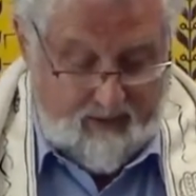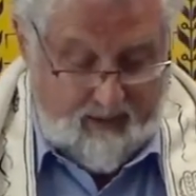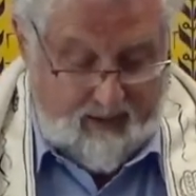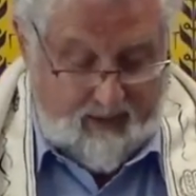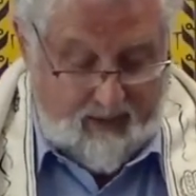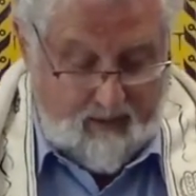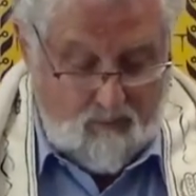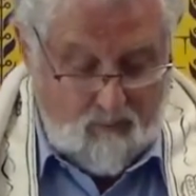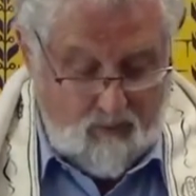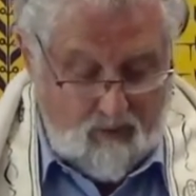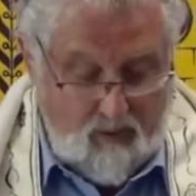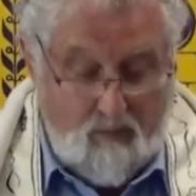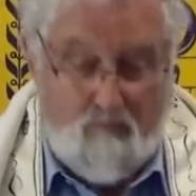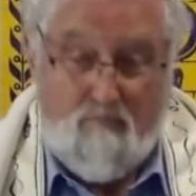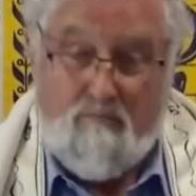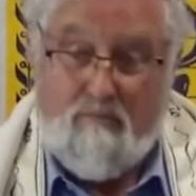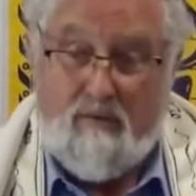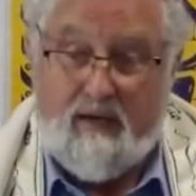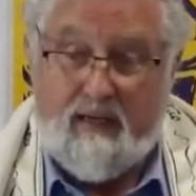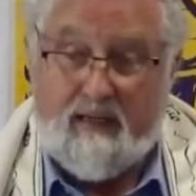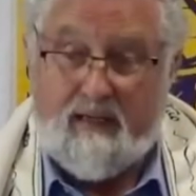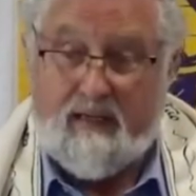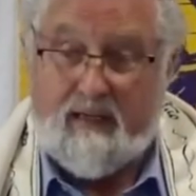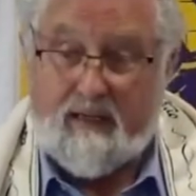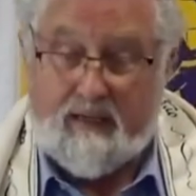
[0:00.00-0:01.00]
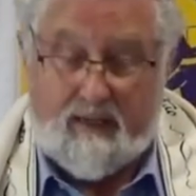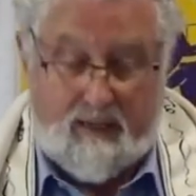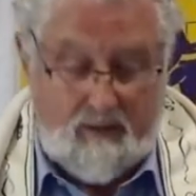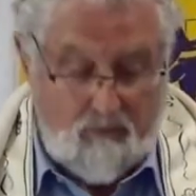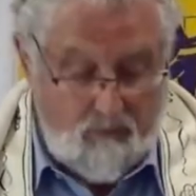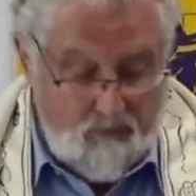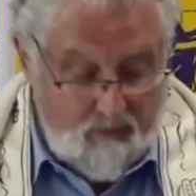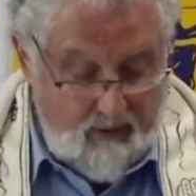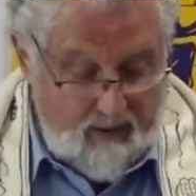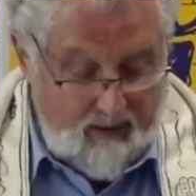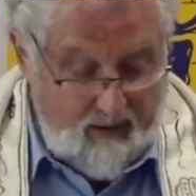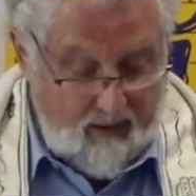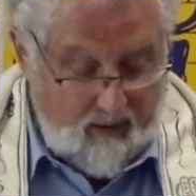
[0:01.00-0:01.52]
he would immediately
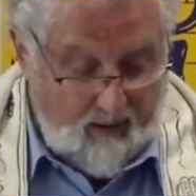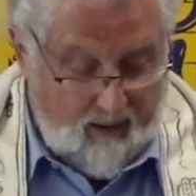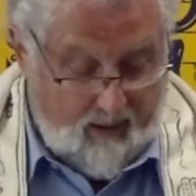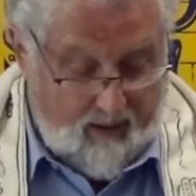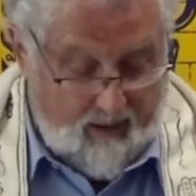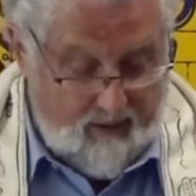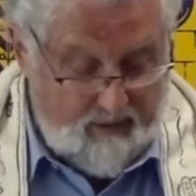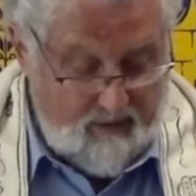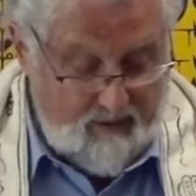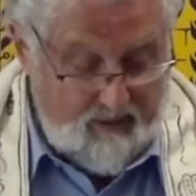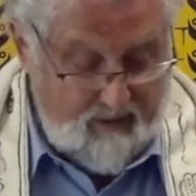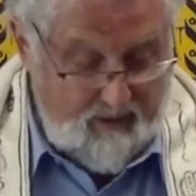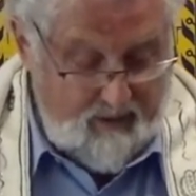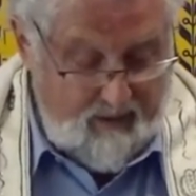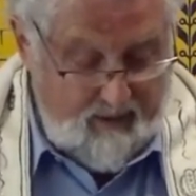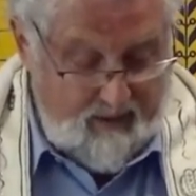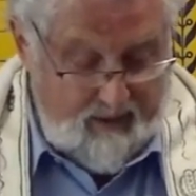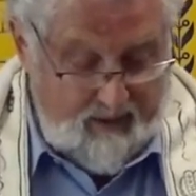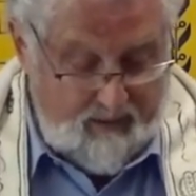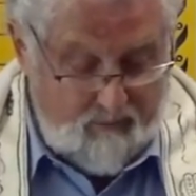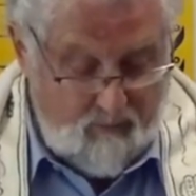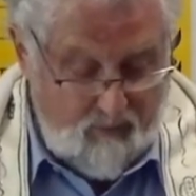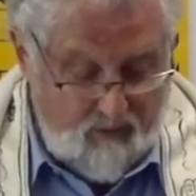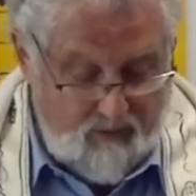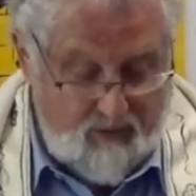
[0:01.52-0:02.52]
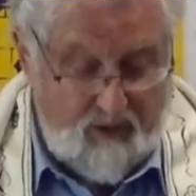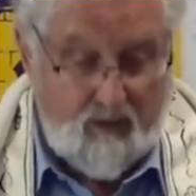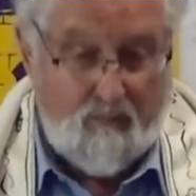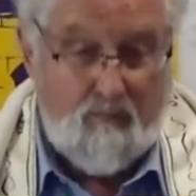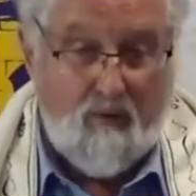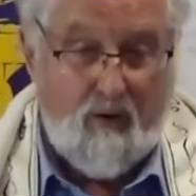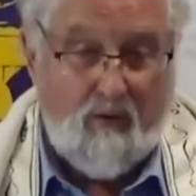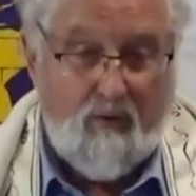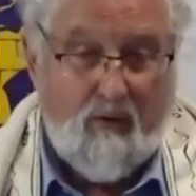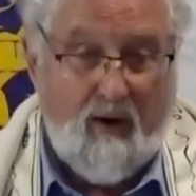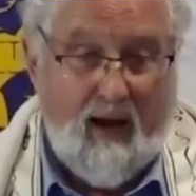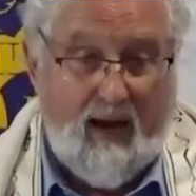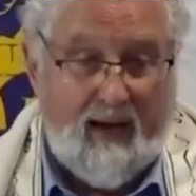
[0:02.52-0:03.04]
realize it was a
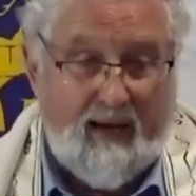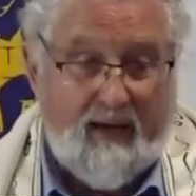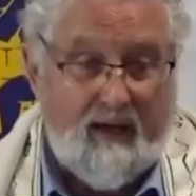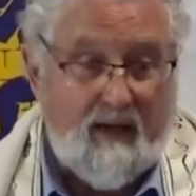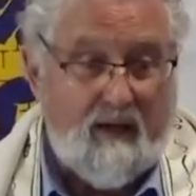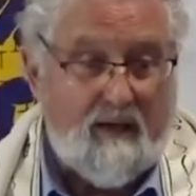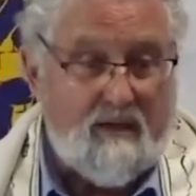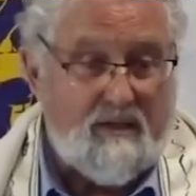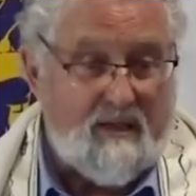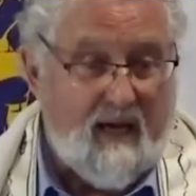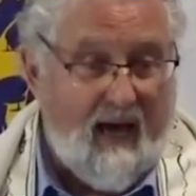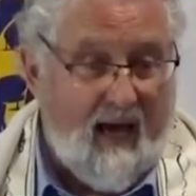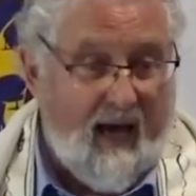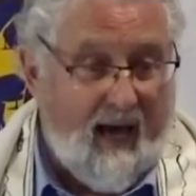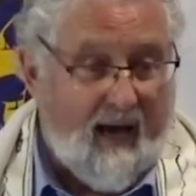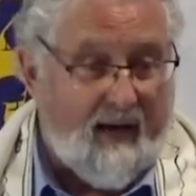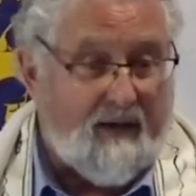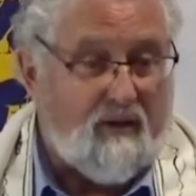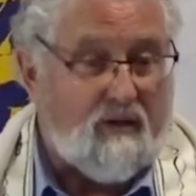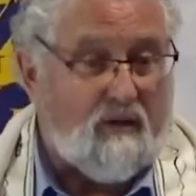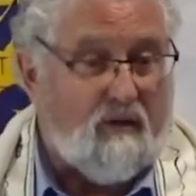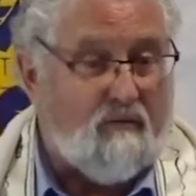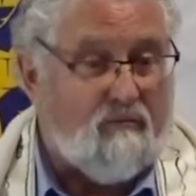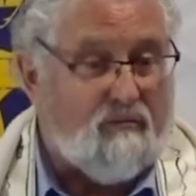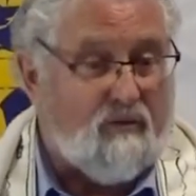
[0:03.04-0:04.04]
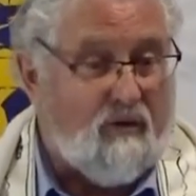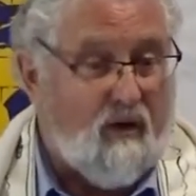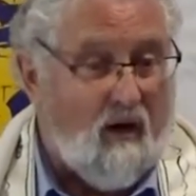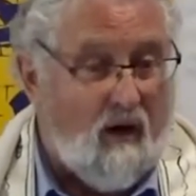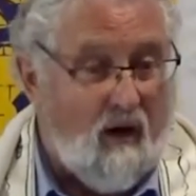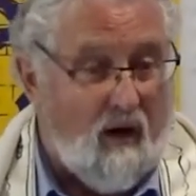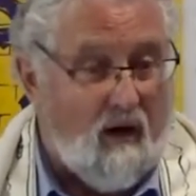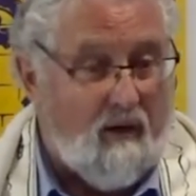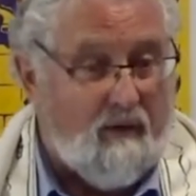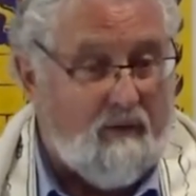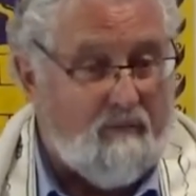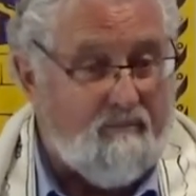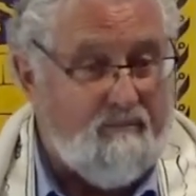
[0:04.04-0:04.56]
miraculous act of
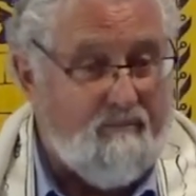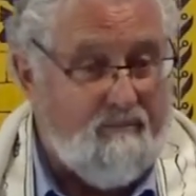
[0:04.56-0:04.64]
God.